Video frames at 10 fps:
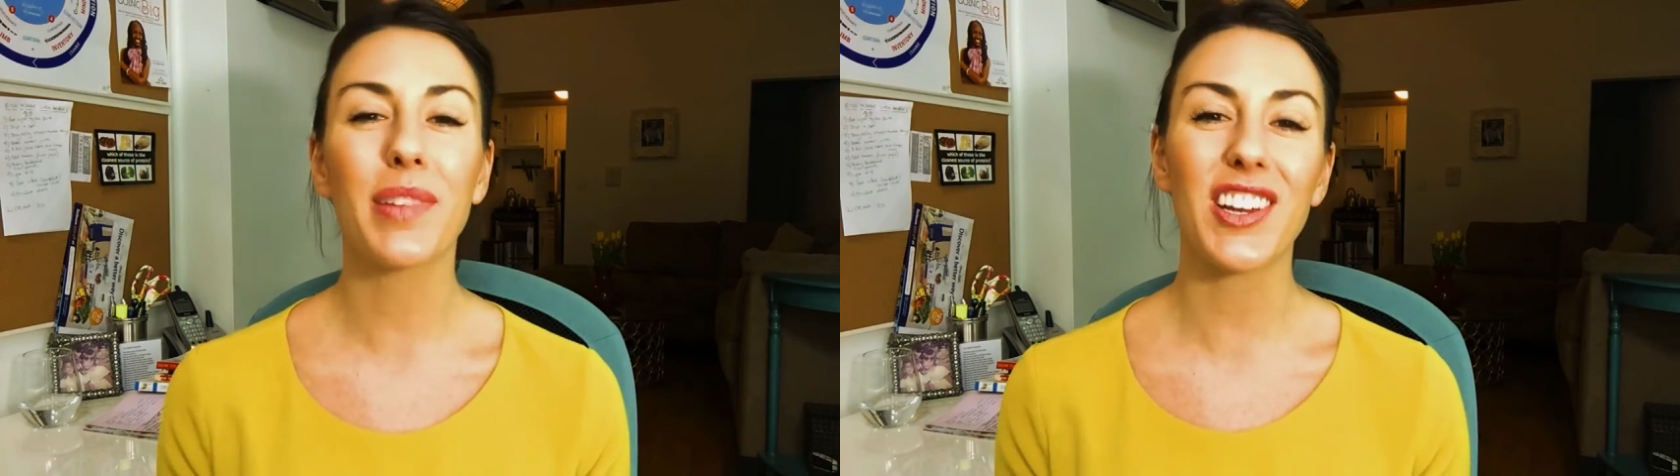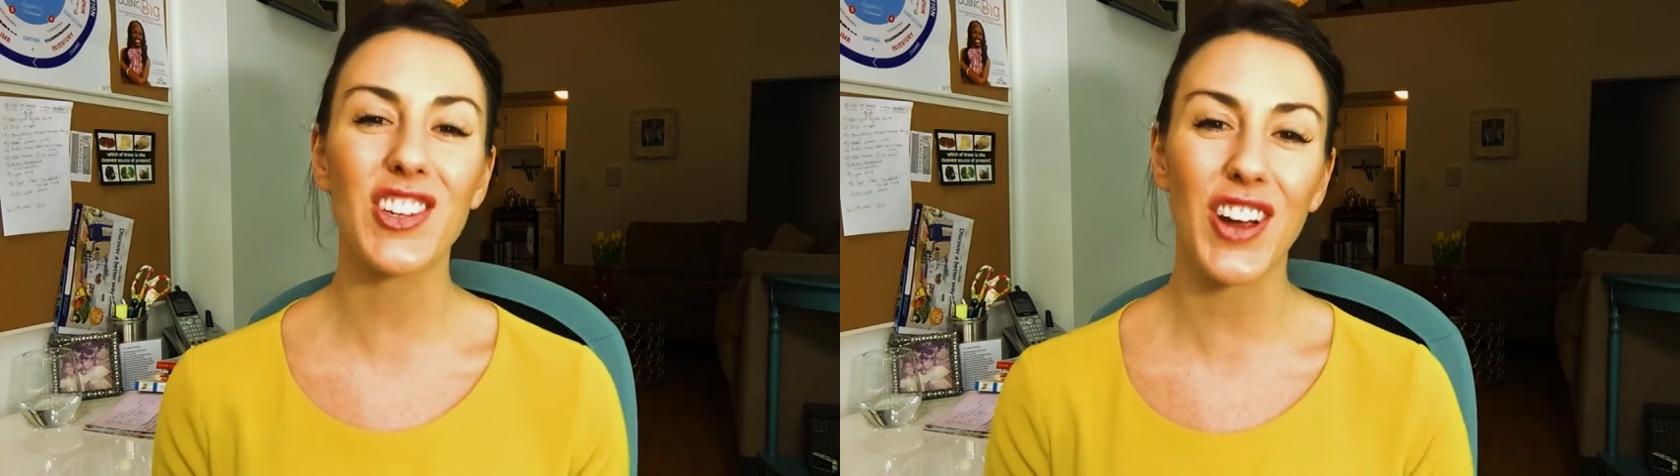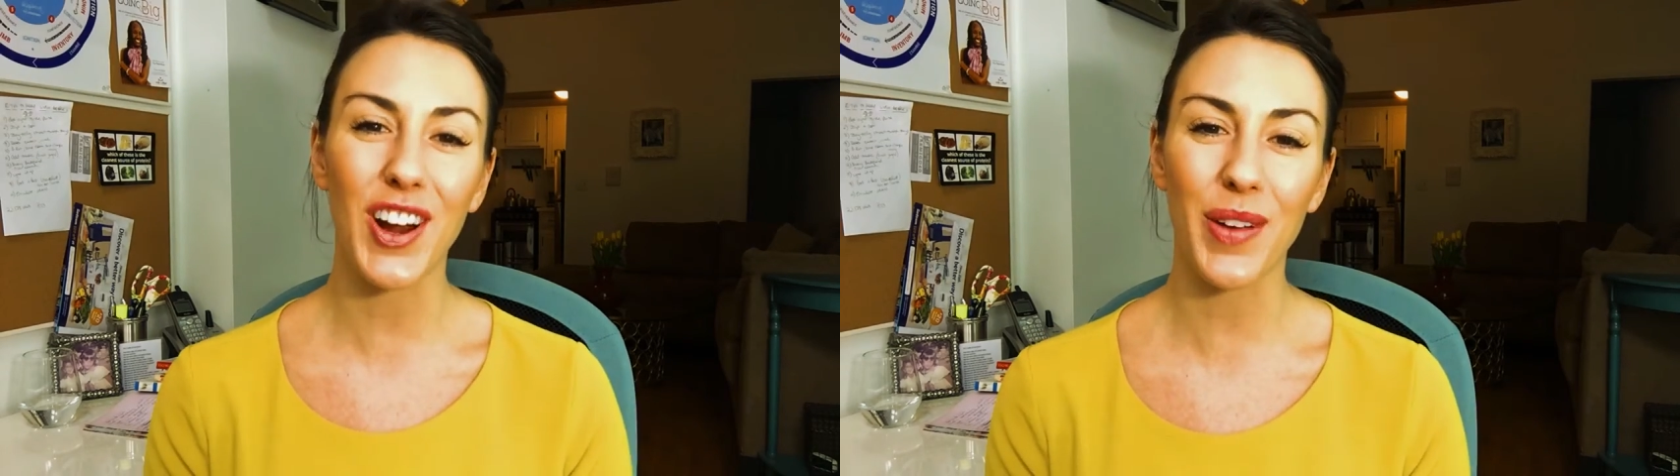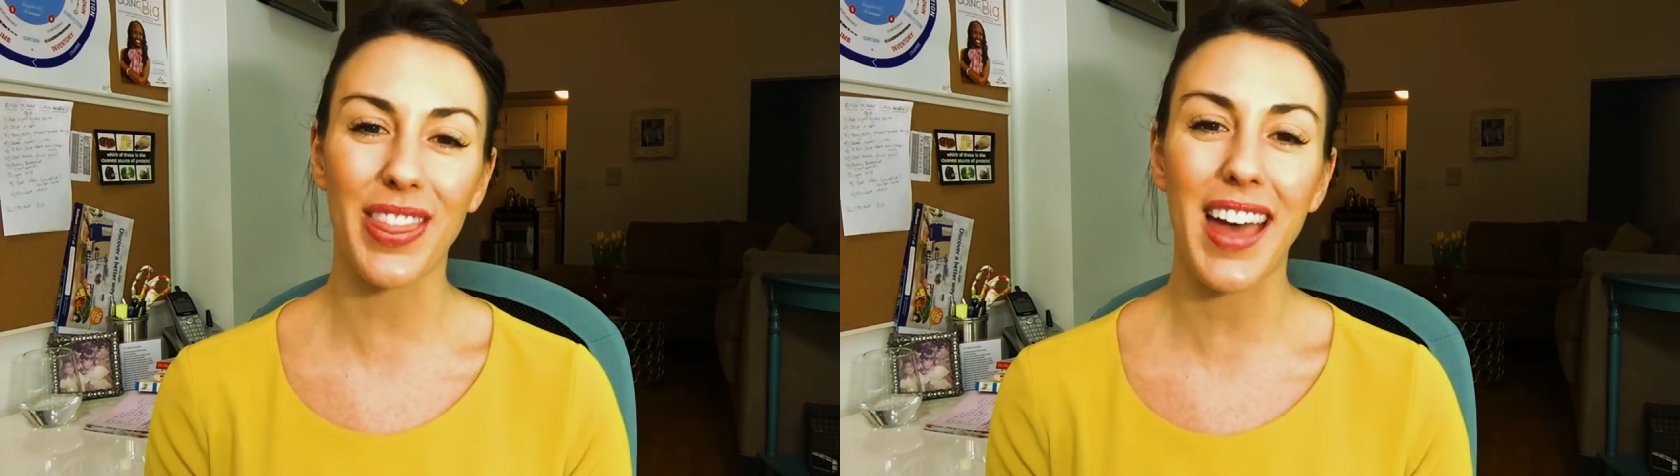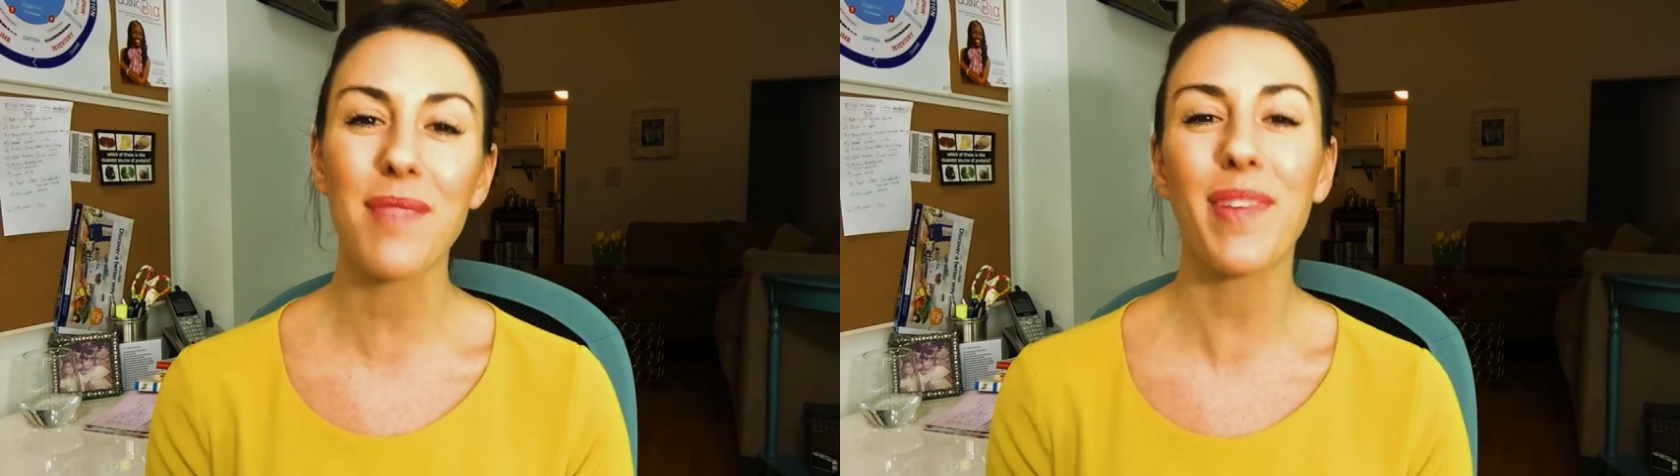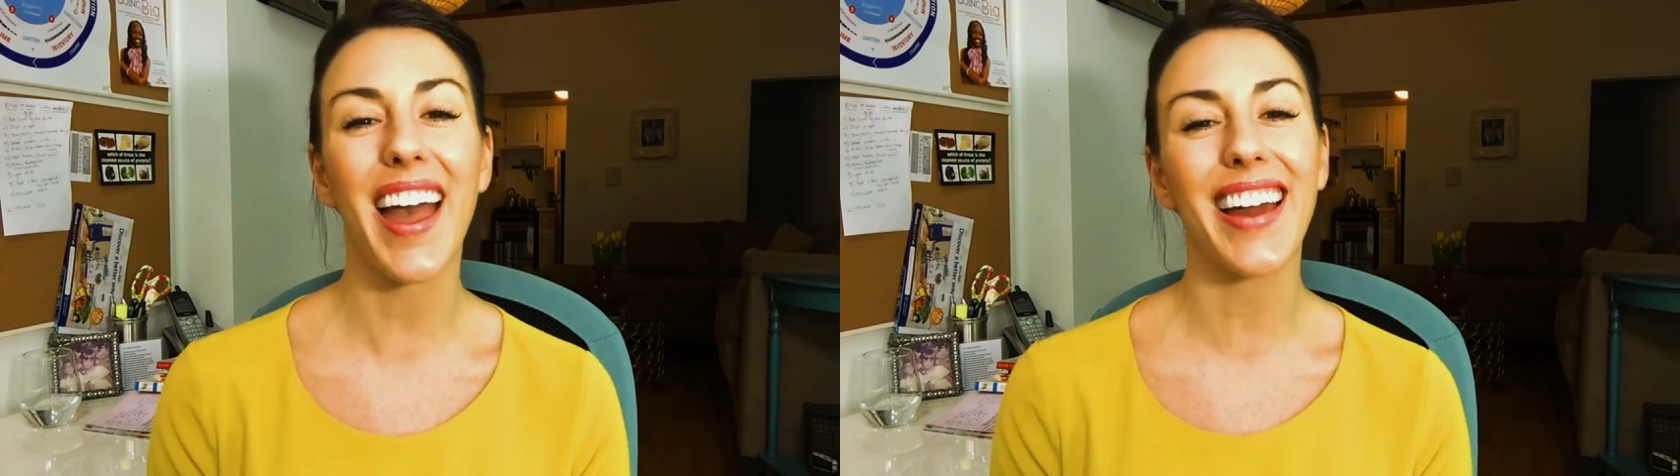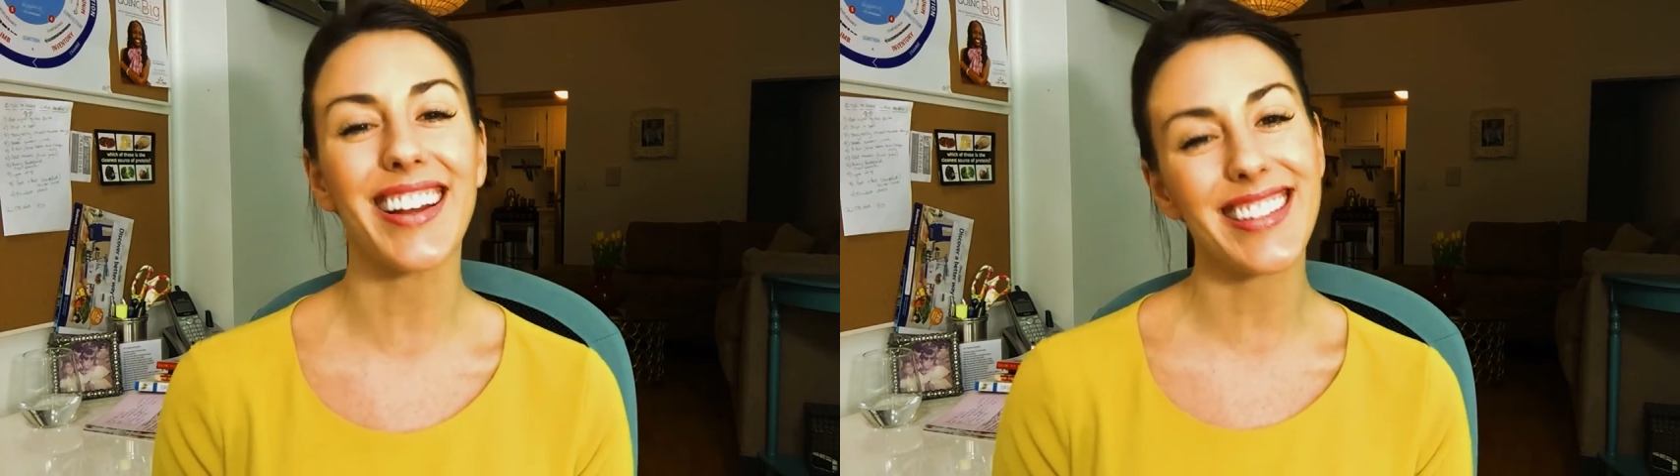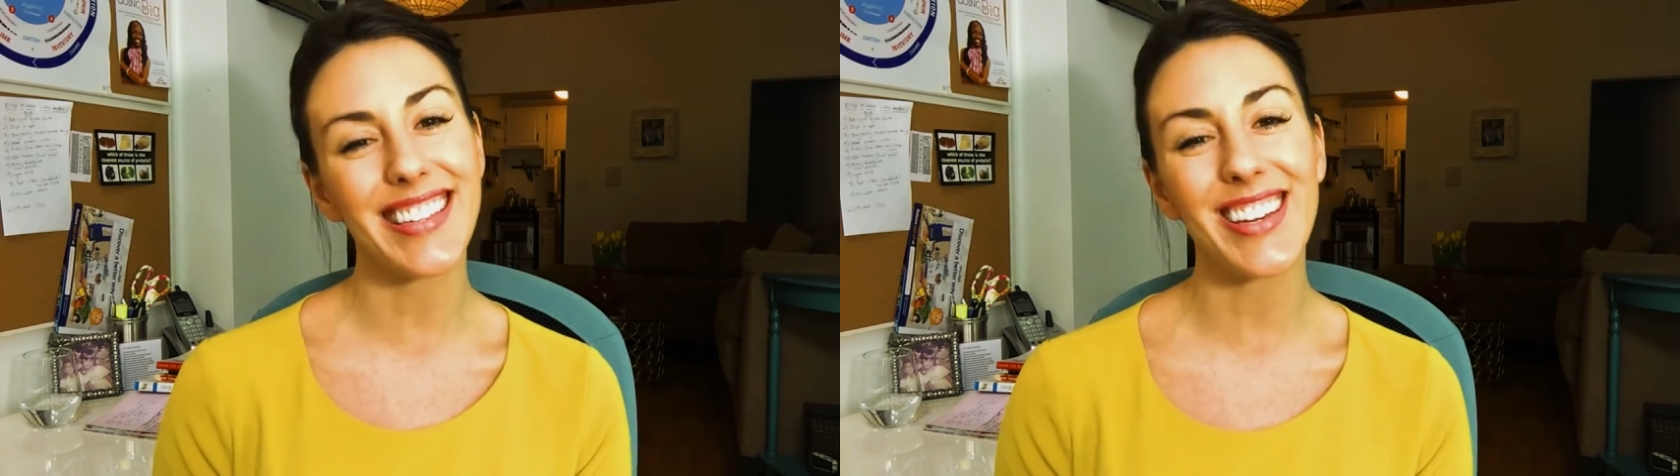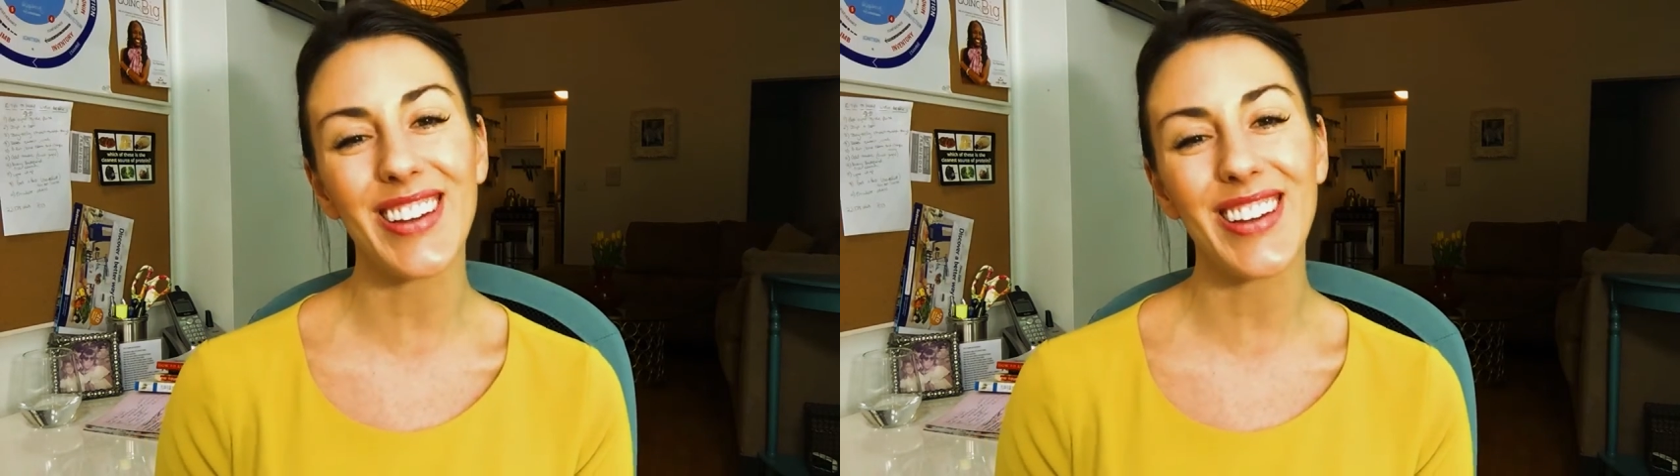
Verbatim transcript: please share it with them, and I'll see